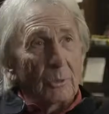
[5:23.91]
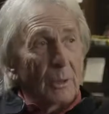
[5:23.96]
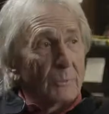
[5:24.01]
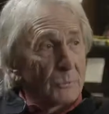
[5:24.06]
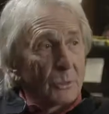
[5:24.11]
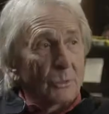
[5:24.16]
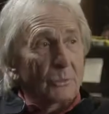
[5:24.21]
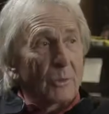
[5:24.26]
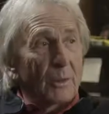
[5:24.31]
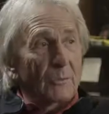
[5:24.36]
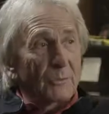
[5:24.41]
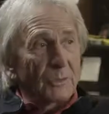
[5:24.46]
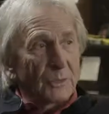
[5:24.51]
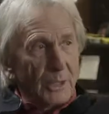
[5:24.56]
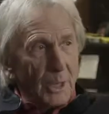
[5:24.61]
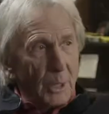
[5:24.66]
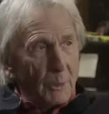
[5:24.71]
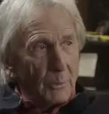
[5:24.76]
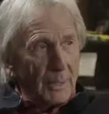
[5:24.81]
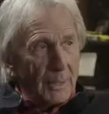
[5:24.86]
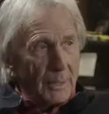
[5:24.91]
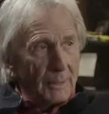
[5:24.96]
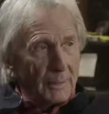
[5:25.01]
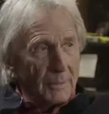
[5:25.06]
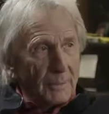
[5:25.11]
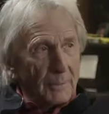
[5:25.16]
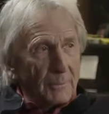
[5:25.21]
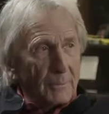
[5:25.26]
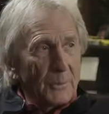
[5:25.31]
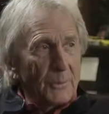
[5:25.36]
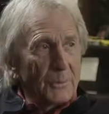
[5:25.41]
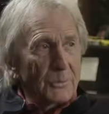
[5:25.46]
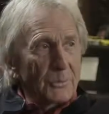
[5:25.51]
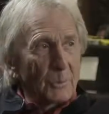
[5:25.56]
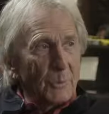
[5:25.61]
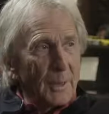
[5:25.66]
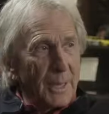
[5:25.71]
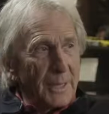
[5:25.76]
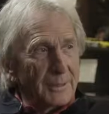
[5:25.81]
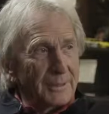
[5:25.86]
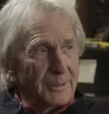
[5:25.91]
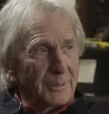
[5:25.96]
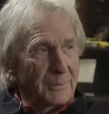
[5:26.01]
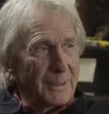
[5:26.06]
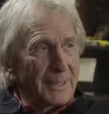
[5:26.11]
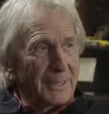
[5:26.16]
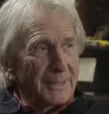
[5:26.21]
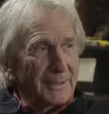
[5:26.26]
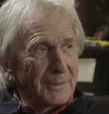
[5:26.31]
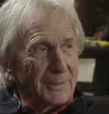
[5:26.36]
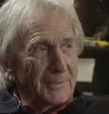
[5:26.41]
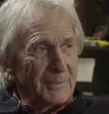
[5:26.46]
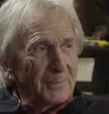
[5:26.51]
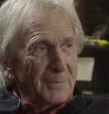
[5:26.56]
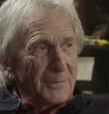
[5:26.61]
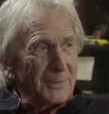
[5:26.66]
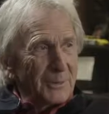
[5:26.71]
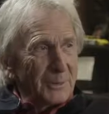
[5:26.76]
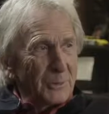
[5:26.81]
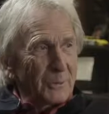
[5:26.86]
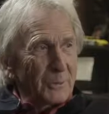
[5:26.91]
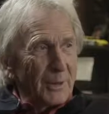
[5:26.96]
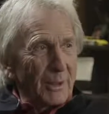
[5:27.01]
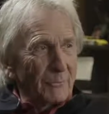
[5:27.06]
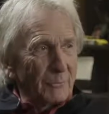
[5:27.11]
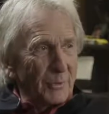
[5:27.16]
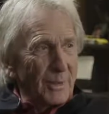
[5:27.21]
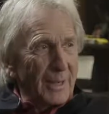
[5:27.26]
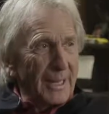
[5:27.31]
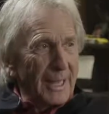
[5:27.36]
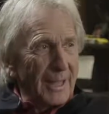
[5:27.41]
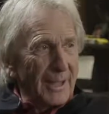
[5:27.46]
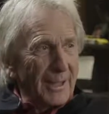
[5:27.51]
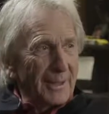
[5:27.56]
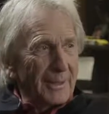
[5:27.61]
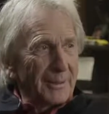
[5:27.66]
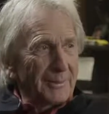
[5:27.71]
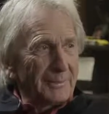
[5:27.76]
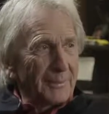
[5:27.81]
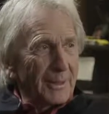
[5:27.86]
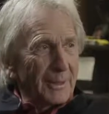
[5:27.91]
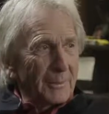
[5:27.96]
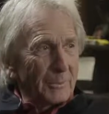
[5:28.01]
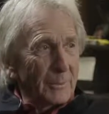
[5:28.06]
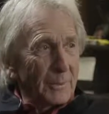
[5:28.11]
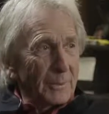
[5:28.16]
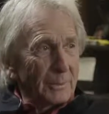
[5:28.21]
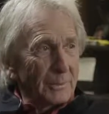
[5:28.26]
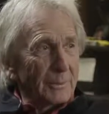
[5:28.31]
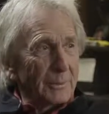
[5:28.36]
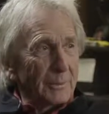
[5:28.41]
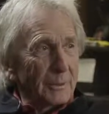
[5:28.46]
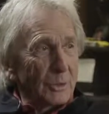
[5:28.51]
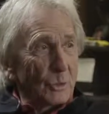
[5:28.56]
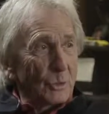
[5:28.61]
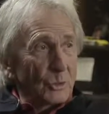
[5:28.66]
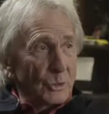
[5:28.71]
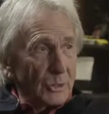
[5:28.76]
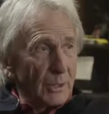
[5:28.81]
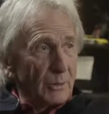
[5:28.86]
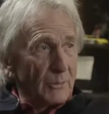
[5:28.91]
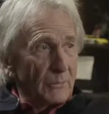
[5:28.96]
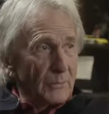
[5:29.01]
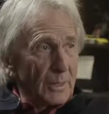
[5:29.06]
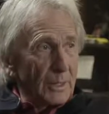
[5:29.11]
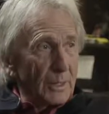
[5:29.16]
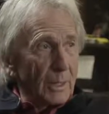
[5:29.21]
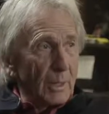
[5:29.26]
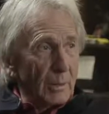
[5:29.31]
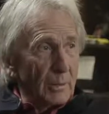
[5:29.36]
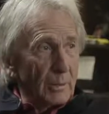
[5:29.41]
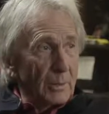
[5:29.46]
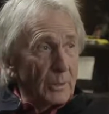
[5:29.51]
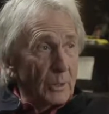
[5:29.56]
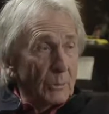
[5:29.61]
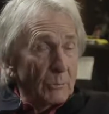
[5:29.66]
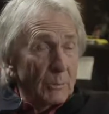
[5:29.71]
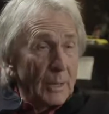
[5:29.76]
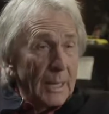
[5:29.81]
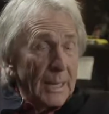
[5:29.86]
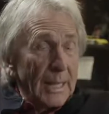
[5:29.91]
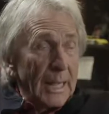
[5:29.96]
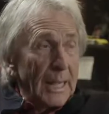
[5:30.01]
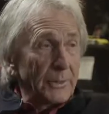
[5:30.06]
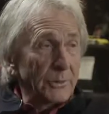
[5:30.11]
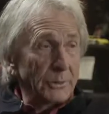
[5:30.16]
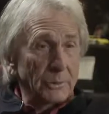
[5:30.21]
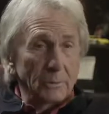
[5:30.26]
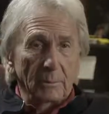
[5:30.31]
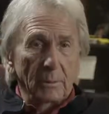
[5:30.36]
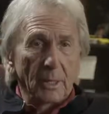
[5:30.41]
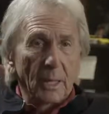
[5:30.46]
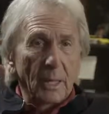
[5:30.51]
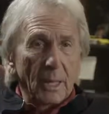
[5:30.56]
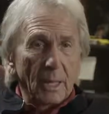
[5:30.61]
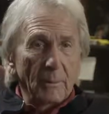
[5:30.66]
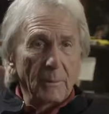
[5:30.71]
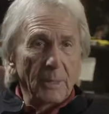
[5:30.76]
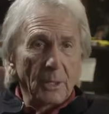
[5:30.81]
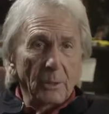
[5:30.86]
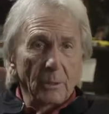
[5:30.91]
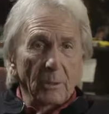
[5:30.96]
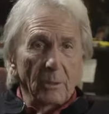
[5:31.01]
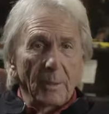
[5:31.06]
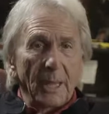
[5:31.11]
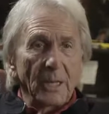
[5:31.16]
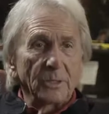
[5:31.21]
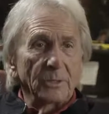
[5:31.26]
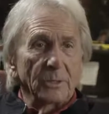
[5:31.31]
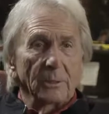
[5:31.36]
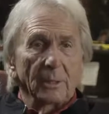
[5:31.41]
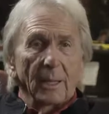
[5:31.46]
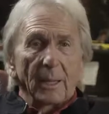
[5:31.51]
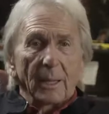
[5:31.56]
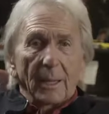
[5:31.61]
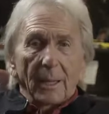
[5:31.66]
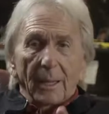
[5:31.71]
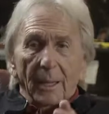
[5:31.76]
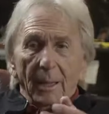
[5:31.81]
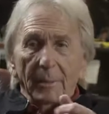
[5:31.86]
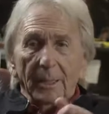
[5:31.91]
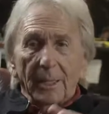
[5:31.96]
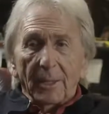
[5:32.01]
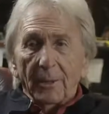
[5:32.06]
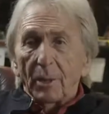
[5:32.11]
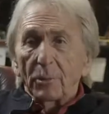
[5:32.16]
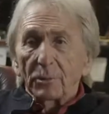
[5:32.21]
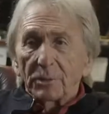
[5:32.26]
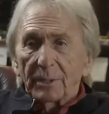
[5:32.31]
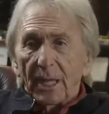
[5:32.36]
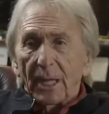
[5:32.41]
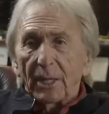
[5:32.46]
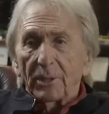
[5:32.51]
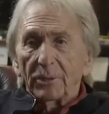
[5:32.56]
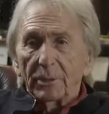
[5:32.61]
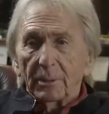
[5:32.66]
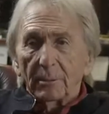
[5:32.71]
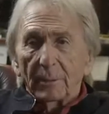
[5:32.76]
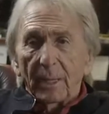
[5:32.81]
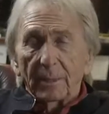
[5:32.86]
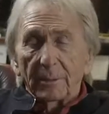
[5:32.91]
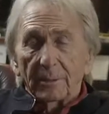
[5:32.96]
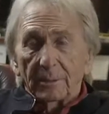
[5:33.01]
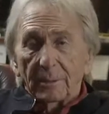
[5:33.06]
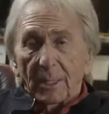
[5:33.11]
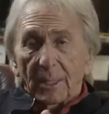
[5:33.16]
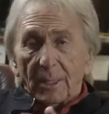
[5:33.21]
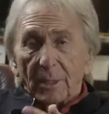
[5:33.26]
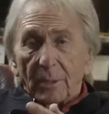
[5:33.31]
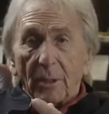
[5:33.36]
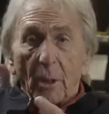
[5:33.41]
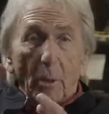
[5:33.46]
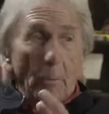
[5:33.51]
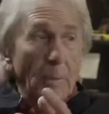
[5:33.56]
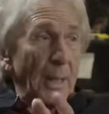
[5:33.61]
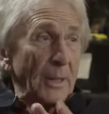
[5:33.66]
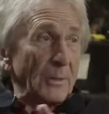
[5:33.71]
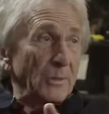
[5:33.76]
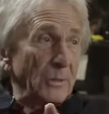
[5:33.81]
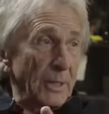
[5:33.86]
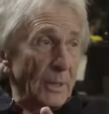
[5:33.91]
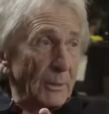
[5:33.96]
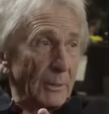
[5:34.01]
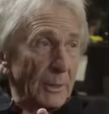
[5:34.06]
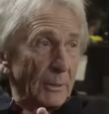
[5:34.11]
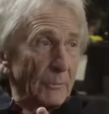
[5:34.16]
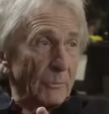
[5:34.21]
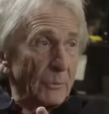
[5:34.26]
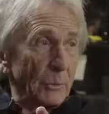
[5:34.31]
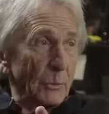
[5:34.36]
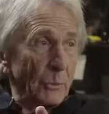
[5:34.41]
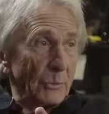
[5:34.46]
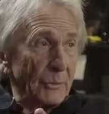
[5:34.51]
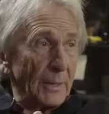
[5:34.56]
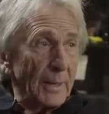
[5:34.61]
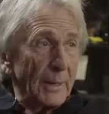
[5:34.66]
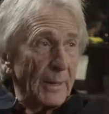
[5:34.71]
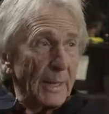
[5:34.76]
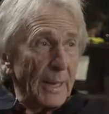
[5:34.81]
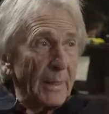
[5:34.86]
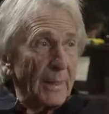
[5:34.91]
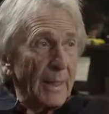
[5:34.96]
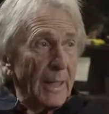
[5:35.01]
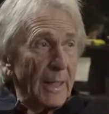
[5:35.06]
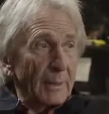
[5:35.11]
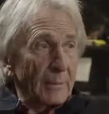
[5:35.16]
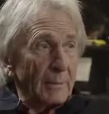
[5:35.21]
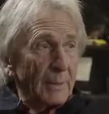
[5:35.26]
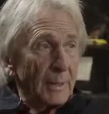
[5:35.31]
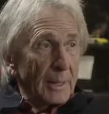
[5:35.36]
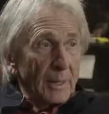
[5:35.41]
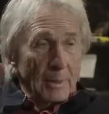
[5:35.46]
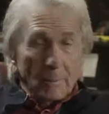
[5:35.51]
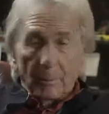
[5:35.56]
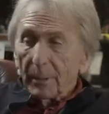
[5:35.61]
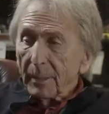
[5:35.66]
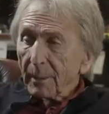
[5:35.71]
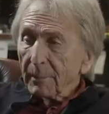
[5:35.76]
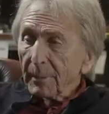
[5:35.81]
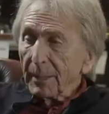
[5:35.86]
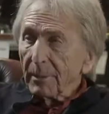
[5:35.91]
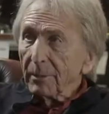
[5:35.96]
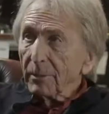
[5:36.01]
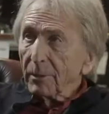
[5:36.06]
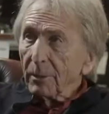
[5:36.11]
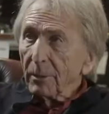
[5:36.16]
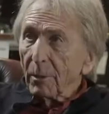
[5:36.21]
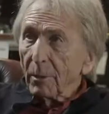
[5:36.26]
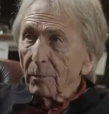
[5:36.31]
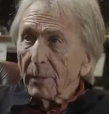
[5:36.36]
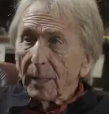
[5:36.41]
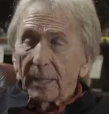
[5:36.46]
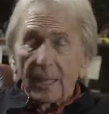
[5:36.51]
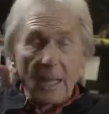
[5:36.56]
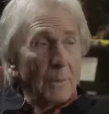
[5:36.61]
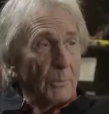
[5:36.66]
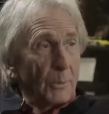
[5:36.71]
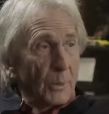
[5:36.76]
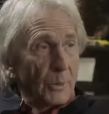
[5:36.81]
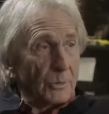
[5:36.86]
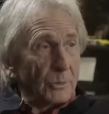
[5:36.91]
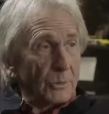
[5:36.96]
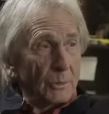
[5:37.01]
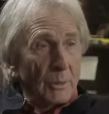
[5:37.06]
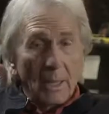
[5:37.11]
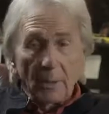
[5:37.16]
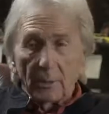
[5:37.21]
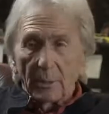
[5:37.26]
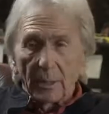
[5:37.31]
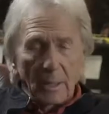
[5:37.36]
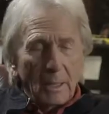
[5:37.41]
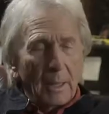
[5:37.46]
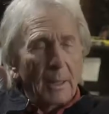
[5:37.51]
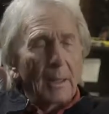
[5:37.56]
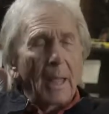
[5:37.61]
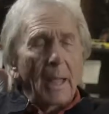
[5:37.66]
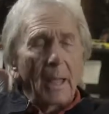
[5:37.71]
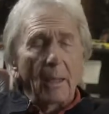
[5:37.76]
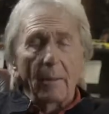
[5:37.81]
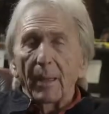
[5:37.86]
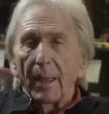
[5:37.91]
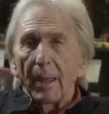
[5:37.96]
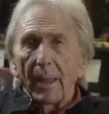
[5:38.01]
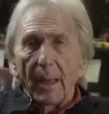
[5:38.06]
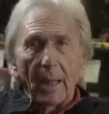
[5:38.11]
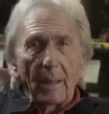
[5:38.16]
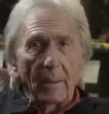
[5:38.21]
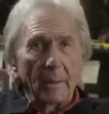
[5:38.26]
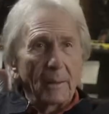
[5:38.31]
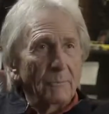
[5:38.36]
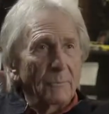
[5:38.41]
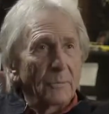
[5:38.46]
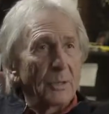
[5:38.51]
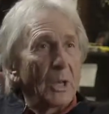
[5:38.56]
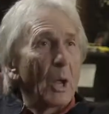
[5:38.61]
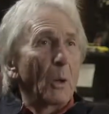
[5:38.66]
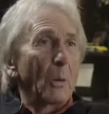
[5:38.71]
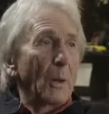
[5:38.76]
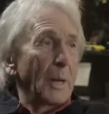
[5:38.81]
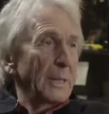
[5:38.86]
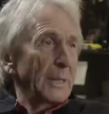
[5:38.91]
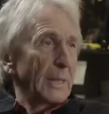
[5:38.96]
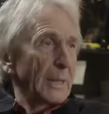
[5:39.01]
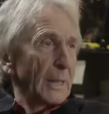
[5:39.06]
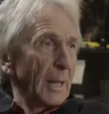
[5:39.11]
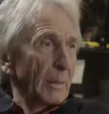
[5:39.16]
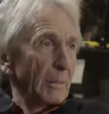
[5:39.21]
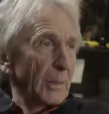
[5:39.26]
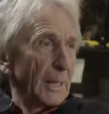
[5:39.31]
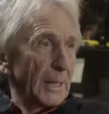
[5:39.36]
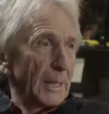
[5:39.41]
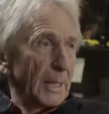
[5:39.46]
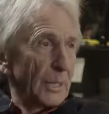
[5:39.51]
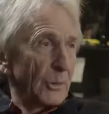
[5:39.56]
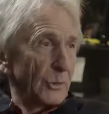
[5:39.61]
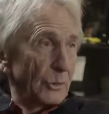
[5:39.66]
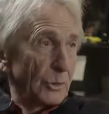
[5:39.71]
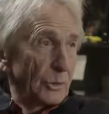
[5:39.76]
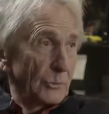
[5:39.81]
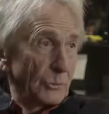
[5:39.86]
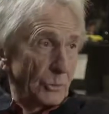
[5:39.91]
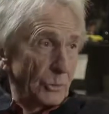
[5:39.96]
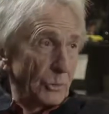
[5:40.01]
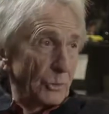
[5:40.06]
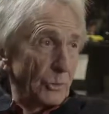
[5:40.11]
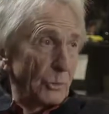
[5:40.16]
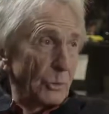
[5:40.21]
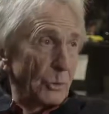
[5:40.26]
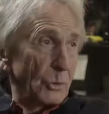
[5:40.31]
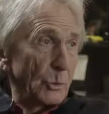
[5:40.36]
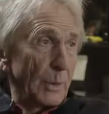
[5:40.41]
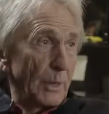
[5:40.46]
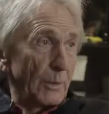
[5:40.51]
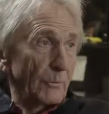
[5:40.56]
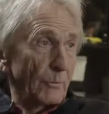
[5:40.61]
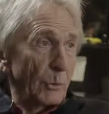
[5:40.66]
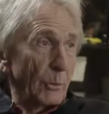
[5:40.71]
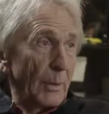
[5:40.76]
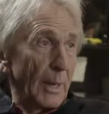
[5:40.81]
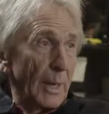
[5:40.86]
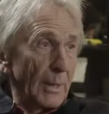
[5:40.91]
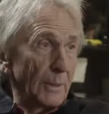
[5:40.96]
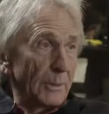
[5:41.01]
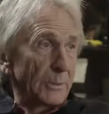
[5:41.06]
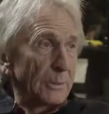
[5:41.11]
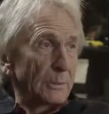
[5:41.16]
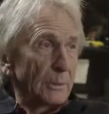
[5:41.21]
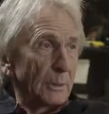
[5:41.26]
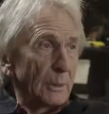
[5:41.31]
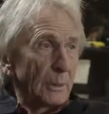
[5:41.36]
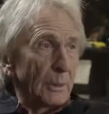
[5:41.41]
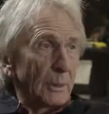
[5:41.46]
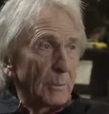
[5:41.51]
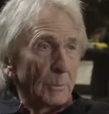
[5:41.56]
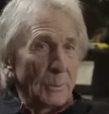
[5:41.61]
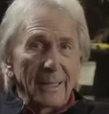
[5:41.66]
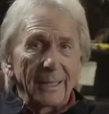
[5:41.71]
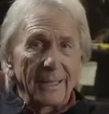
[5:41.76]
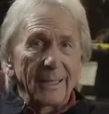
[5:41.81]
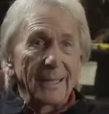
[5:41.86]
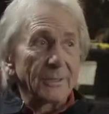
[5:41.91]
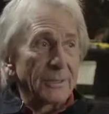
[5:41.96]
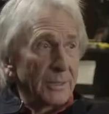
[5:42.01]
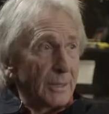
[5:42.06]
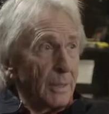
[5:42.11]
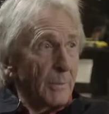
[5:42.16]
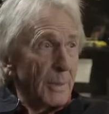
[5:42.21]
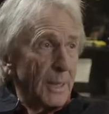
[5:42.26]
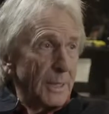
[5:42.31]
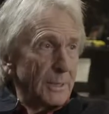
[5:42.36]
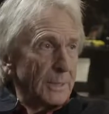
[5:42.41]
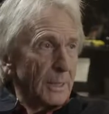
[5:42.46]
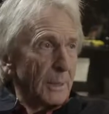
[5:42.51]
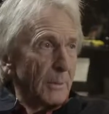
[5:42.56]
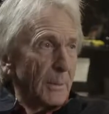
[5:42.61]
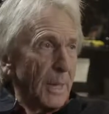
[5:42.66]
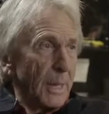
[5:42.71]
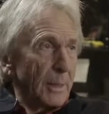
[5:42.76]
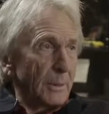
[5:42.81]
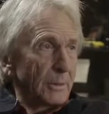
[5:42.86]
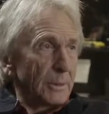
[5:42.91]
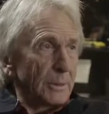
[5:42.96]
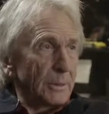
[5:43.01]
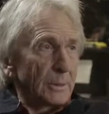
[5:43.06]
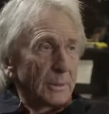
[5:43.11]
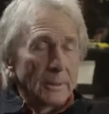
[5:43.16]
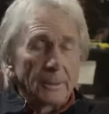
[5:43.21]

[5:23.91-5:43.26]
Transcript: You have to drive slowly but there's a way to be to drive really hard but conserve the car, and you really had to. Mm. I mean, you can imagine. I mean, in those days, you had no power steering, of course, anything like that. But I mean, you know, the gearbox, you had. How, how, I have no idea how many gear shifts you do in 24 hours, but it is an amazing amount.